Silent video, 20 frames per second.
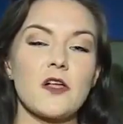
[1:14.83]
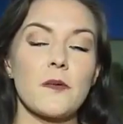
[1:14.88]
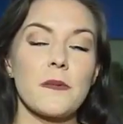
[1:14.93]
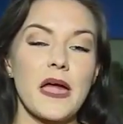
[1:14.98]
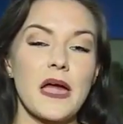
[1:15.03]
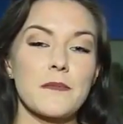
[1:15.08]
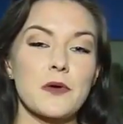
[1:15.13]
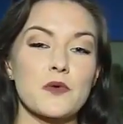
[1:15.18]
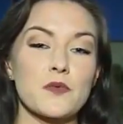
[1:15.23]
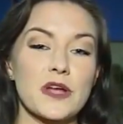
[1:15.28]

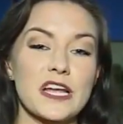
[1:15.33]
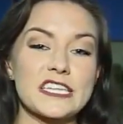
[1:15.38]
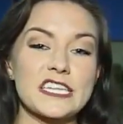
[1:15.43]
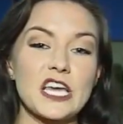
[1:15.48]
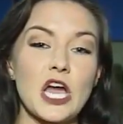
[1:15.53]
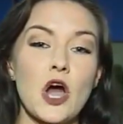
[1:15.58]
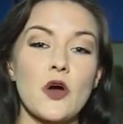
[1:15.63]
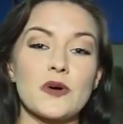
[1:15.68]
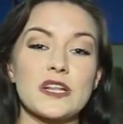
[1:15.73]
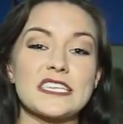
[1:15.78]
Alabama,
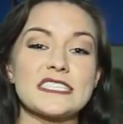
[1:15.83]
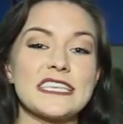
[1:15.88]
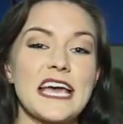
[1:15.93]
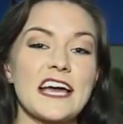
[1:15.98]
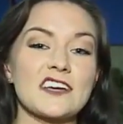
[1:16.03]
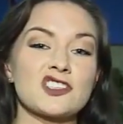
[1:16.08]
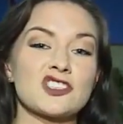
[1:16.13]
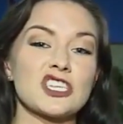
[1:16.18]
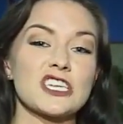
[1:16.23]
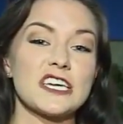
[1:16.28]
Randy Owen, is
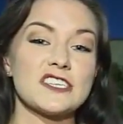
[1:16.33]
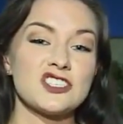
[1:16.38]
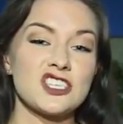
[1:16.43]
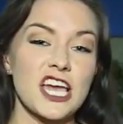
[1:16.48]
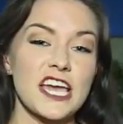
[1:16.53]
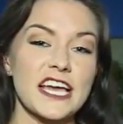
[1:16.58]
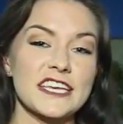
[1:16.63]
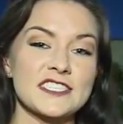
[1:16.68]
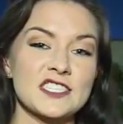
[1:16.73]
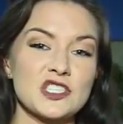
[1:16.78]
actually a
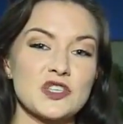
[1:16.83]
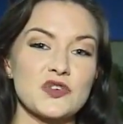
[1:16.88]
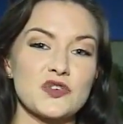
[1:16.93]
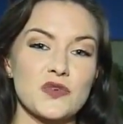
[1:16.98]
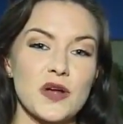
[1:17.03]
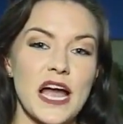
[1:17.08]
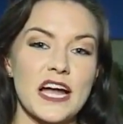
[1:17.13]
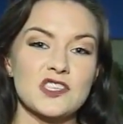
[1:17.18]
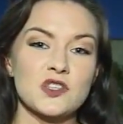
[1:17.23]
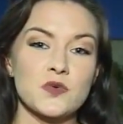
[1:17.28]
JSU
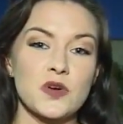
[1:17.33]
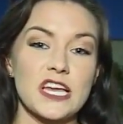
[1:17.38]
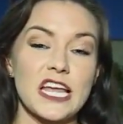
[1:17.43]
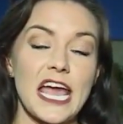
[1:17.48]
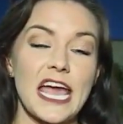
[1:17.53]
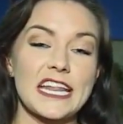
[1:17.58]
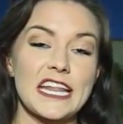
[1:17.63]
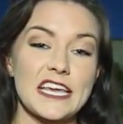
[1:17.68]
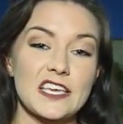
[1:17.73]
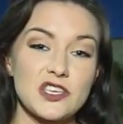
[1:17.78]
graduate
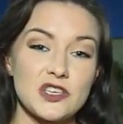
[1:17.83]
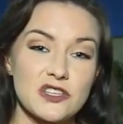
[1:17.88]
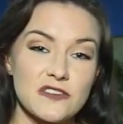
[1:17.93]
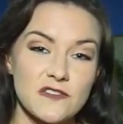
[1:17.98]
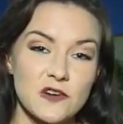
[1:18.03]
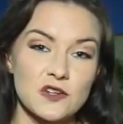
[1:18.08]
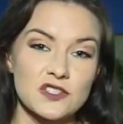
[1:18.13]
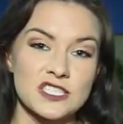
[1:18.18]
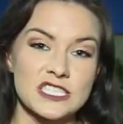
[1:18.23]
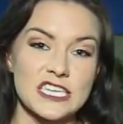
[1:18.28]
and a
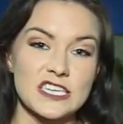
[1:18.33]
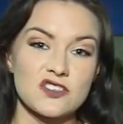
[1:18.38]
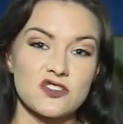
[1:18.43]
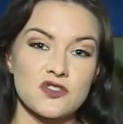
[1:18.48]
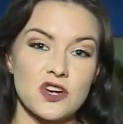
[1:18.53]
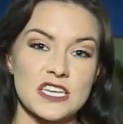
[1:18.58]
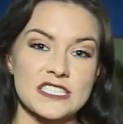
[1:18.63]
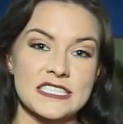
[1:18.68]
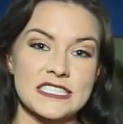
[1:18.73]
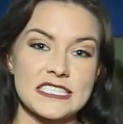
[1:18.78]
university
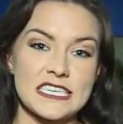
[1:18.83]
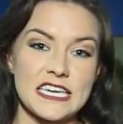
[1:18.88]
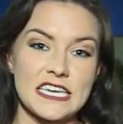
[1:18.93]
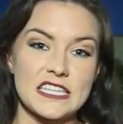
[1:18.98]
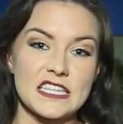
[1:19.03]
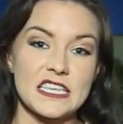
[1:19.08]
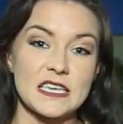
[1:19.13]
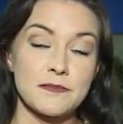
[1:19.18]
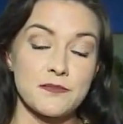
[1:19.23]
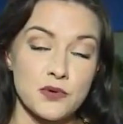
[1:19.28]

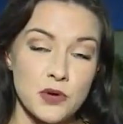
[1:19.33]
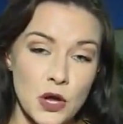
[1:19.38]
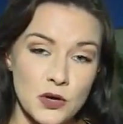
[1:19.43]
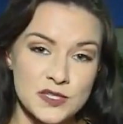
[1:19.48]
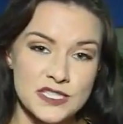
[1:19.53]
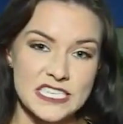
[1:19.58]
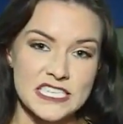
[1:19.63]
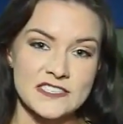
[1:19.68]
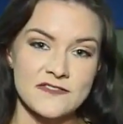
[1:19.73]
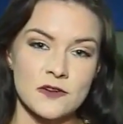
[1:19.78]
trustee. The
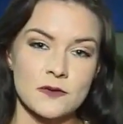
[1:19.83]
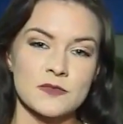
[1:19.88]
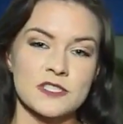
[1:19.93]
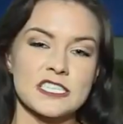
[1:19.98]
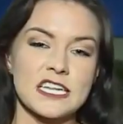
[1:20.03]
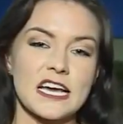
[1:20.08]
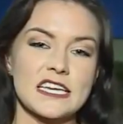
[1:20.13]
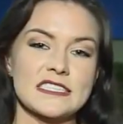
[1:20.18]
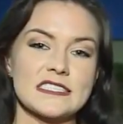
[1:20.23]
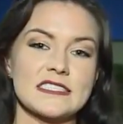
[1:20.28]
proceeds from
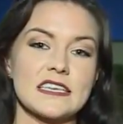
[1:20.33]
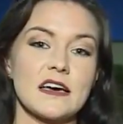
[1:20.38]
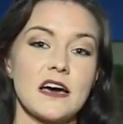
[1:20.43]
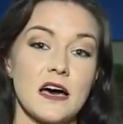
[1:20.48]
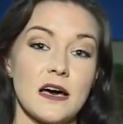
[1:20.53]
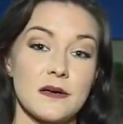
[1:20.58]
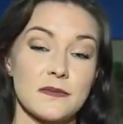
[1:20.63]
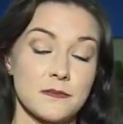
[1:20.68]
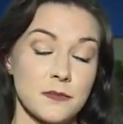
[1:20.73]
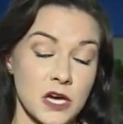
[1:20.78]
tonight's
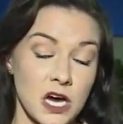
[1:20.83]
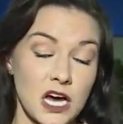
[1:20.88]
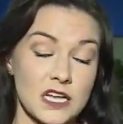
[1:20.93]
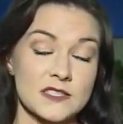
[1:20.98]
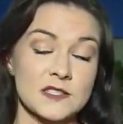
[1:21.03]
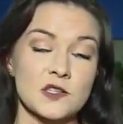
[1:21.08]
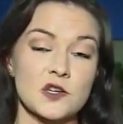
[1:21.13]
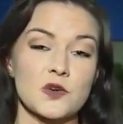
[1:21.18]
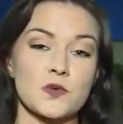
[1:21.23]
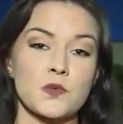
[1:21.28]

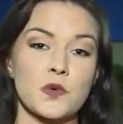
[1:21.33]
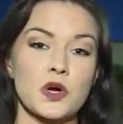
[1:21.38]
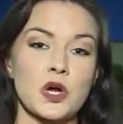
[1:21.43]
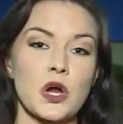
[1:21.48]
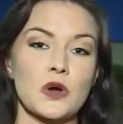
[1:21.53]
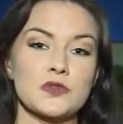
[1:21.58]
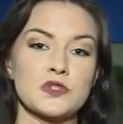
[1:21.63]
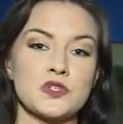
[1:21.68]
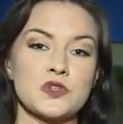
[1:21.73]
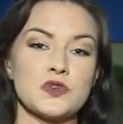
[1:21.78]
concert will
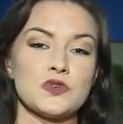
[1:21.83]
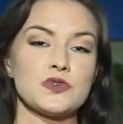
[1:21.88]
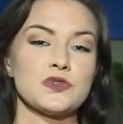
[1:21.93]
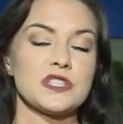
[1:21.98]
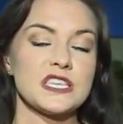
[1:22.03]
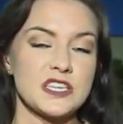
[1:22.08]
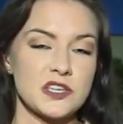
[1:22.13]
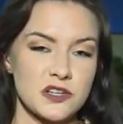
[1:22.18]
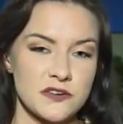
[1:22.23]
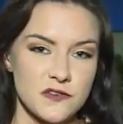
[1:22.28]
go to
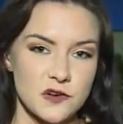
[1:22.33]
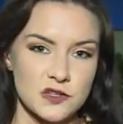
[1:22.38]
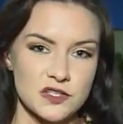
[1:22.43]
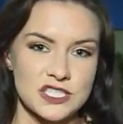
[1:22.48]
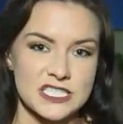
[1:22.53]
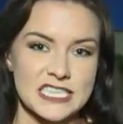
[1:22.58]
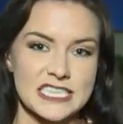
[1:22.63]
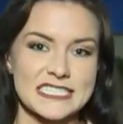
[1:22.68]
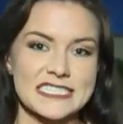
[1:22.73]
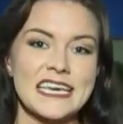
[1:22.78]
the
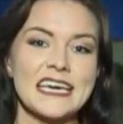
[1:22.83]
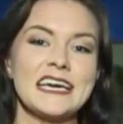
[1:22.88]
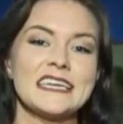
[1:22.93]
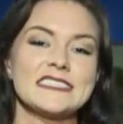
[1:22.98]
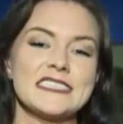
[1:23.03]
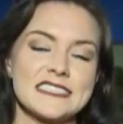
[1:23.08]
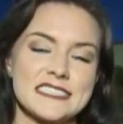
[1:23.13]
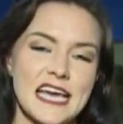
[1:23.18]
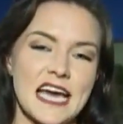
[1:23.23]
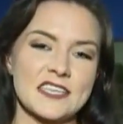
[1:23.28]
university's
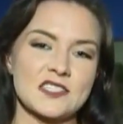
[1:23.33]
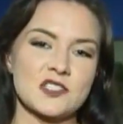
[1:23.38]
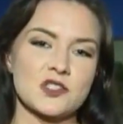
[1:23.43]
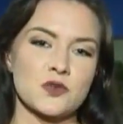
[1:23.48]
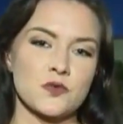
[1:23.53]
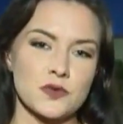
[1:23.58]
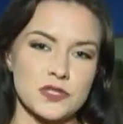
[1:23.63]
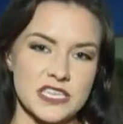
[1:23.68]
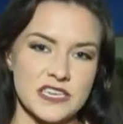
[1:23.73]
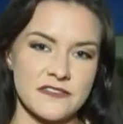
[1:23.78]
Disaster
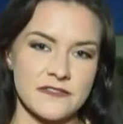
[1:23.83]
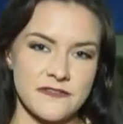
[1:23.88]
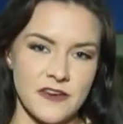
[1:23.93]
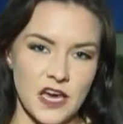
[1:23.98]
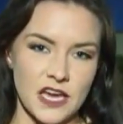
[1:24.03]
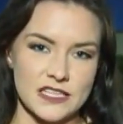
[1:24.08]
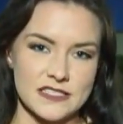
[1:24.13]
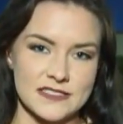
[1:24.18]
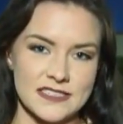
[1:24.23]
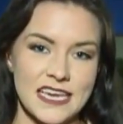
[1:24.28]
Relief
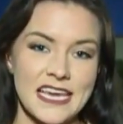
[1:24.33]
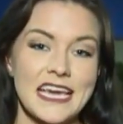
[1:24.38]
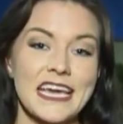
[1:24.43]
Fund.